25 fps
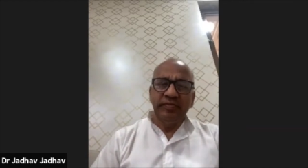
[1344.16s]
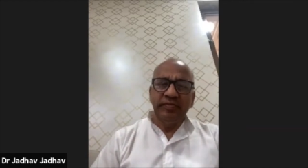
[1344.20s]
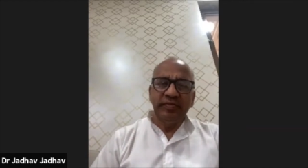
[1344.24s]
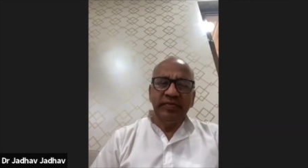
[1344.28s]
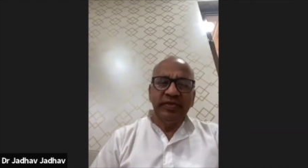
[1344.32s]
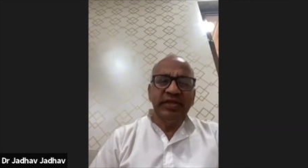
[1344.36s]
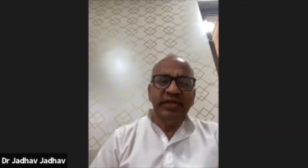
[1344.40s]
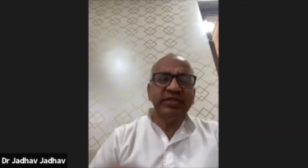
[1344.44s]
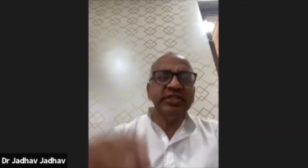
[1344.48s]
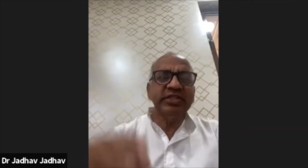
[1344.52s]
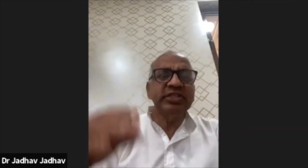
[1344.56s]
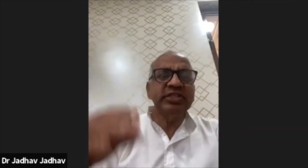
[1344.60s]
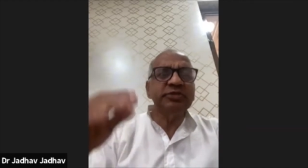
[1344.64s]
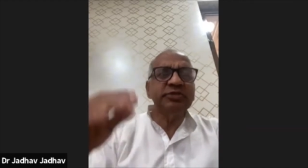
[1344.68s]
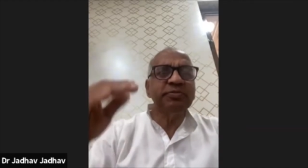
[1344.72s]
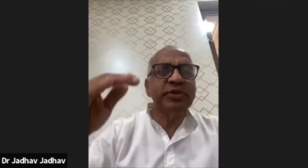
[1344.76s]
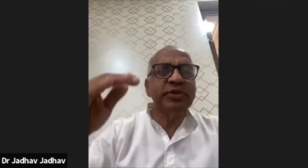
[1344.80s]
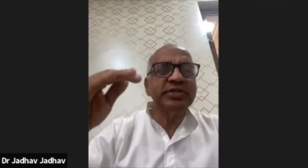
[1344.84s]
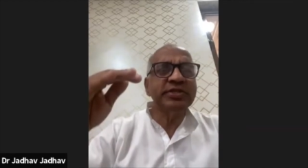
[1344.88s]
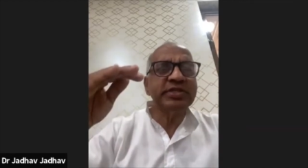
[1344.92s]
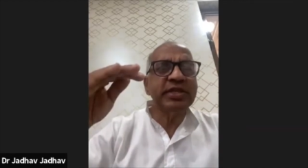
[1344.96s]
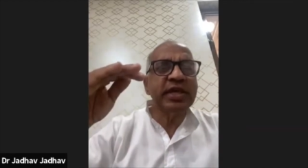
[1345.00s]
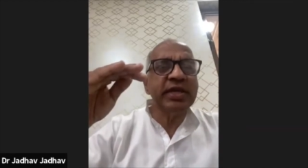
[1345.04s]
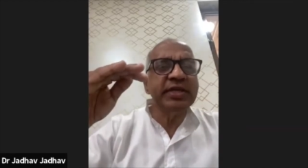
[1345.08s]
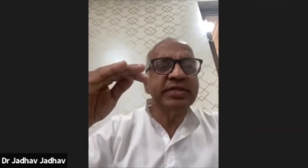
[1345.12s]
This is
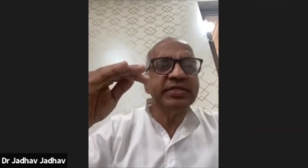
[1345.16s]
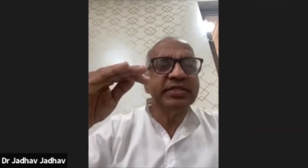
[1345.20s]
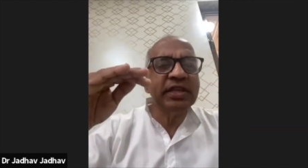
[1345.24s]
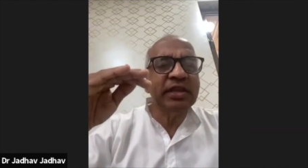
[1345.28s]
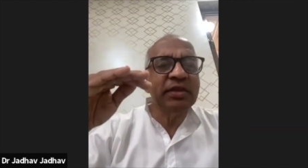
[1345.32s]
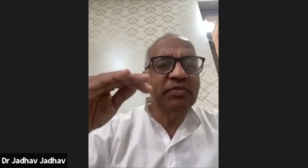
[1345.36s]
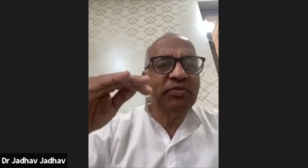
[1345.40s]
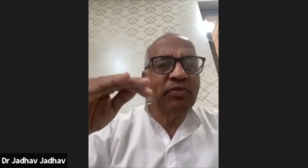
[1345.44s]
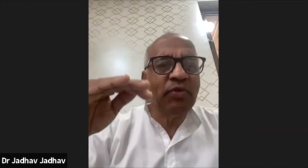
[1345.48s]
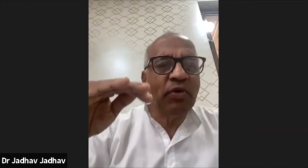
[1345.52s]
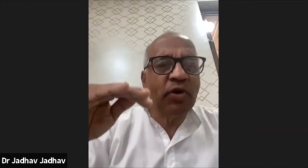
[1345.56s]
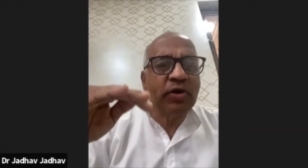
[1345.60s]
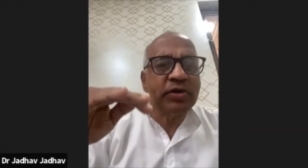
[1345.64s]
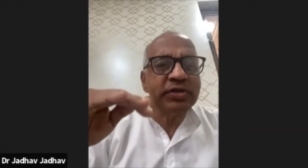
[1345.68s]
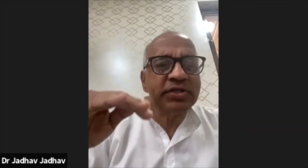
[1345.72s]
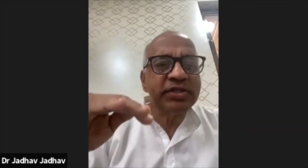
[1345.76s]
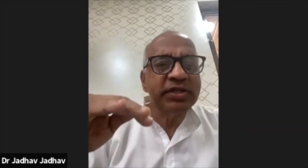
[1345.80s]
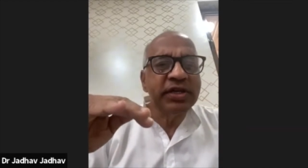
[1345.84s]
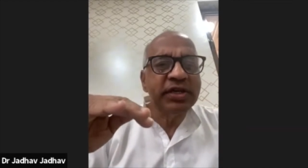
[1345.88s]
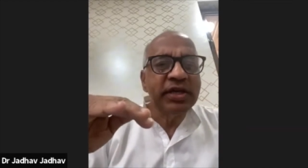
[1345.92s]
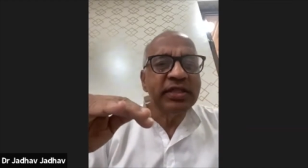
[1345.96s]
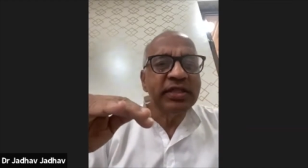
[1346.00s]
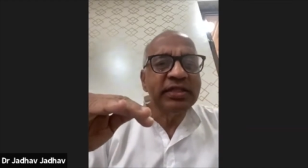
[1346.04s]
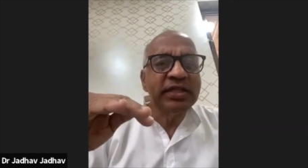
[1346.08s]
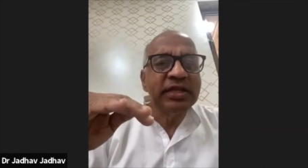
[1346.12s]
precisely what
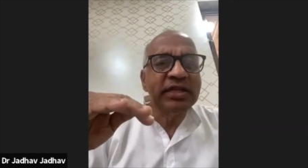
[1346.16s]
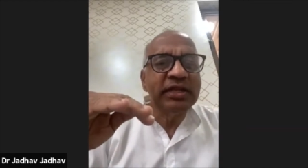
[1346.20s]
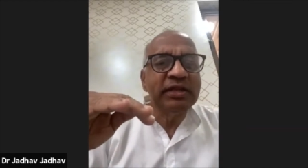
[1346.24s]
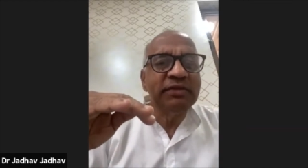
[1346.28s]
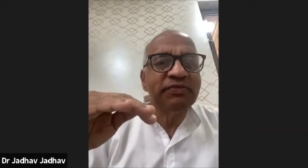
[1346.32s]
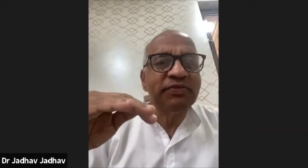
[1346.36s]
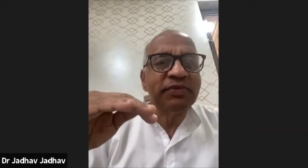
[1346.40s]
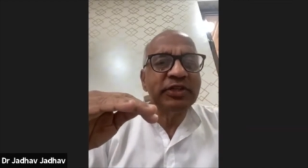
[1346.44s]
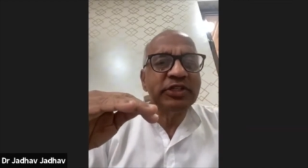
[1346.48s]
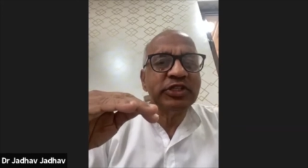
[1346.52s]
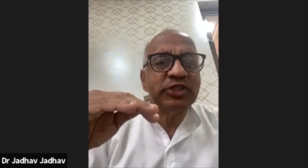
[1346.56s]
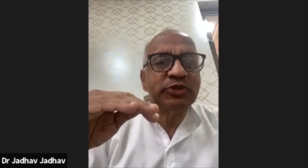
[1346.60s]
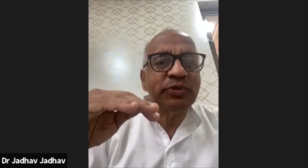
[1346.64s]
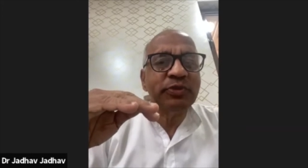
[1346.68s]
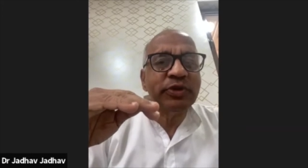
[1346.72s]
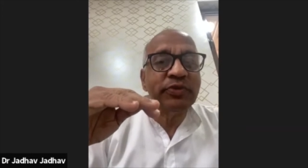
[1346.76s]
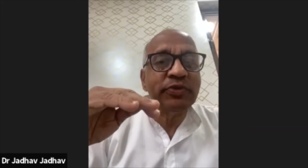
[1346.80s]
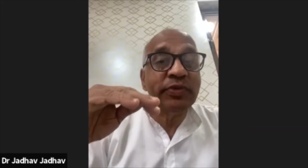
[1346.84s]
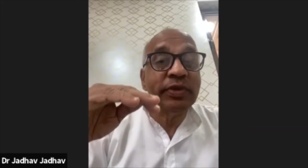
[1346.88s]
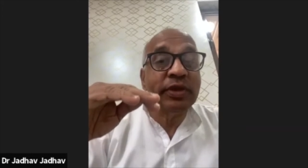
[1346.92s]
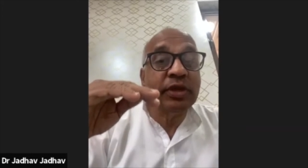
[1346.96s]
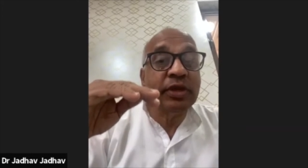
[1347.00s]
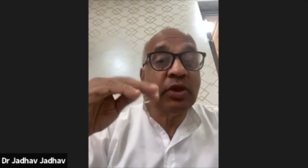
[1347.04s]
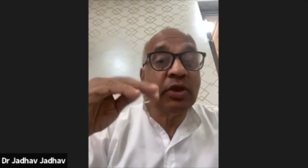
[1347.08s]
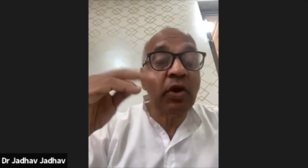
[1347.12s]
the difference
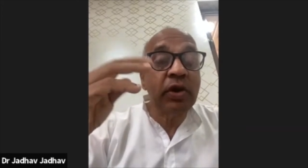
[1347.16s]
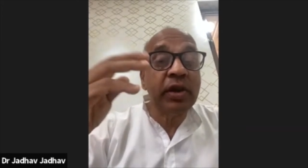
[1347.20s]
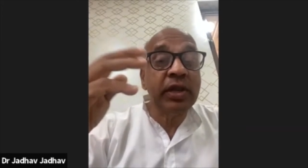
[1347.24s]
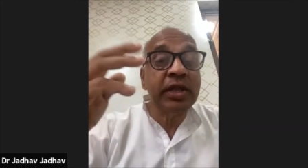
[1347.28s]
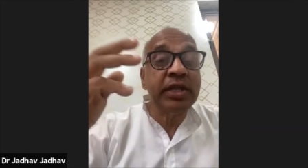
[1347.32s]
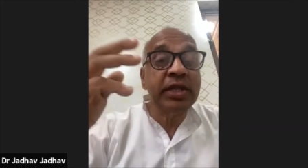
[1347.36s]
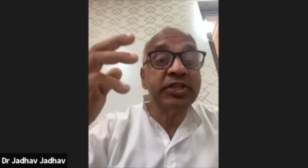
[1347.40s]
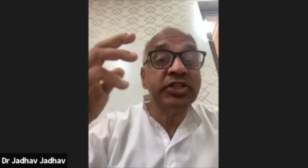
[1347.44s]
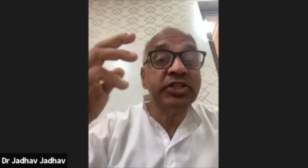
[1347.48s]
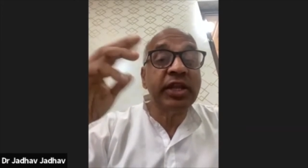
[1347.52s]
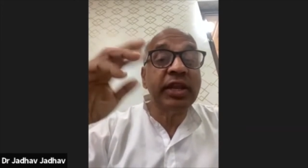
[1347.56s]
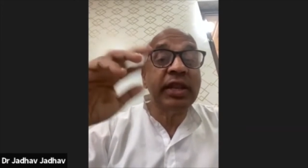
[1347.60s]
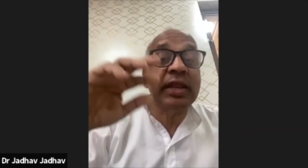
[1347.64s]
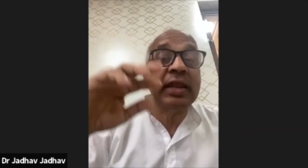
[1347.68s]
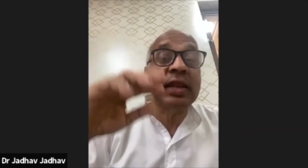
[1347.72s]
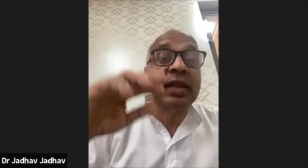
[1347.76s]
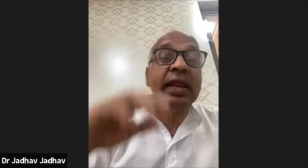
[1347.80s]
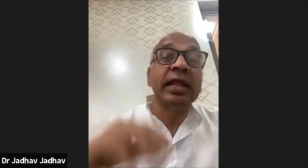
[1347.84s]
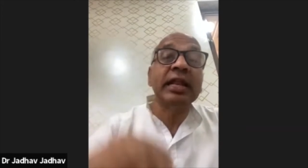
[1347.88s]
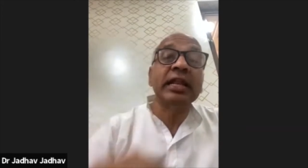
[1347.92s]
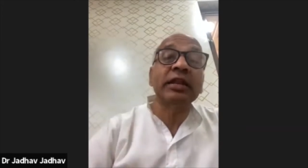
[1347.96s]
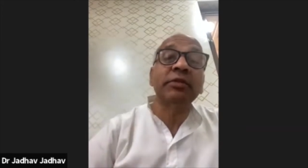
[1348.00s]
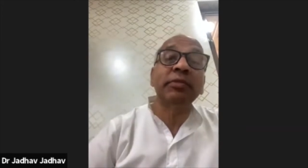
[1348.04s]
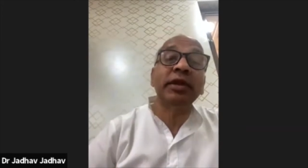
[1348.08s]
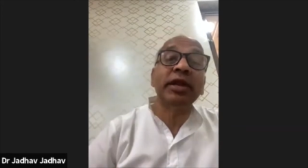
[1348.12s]
between knowledge and
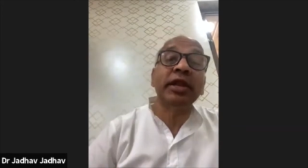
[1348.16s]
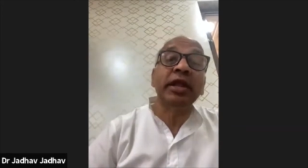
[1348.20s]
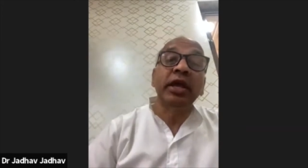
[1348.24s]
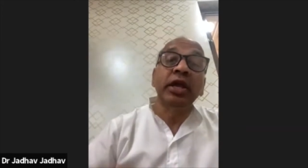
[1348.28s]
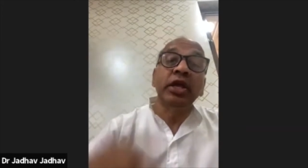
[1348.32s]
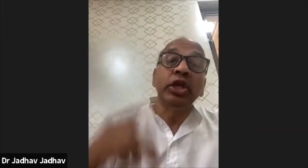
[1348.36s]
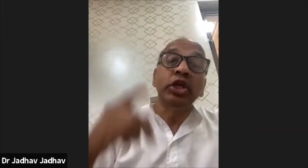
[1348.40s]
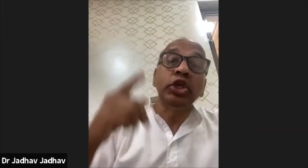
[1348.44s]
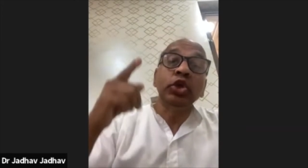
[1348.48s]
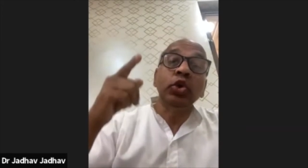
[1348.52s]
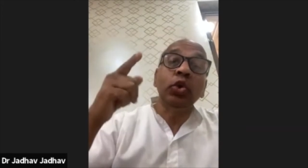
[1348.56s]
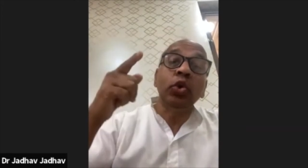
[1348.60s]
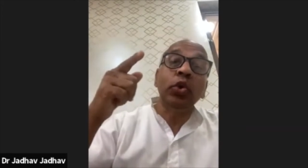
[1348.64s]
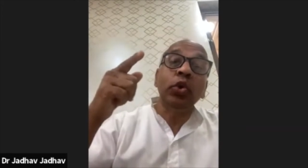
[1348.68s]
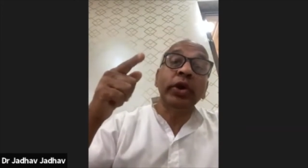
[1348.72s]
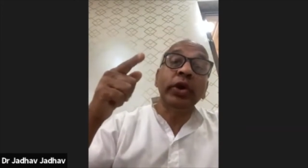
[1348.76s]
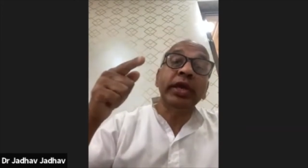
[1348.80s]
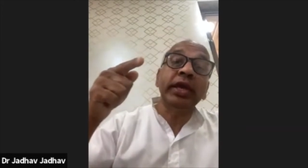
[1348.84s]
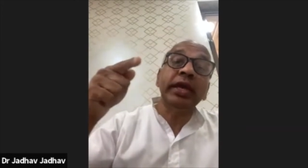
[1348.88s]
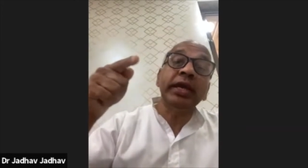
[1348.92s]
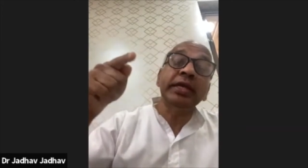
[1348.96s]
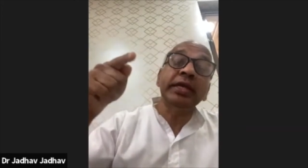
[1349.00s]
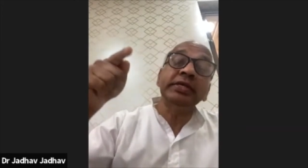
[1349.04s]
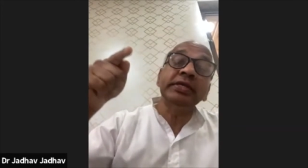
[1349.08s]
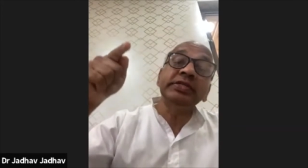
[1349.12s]
enlightenment.
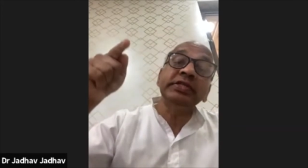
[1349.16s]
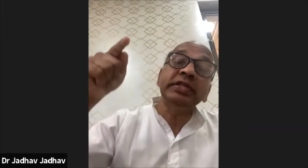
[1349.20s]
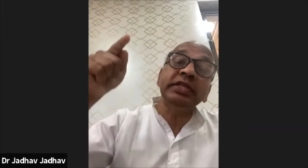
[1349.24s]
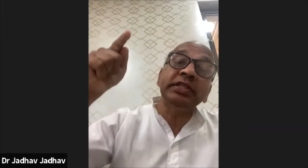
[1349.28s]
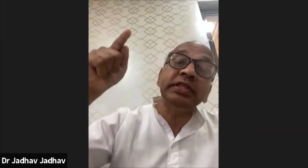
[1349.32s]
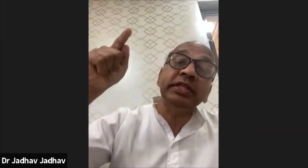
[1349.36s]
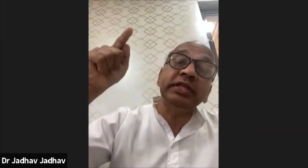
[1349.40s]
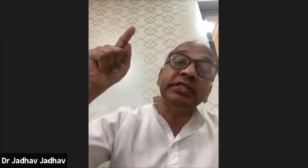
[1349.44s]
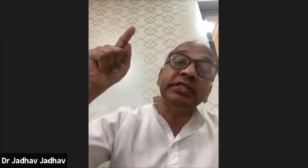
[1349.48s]
Yogi is in the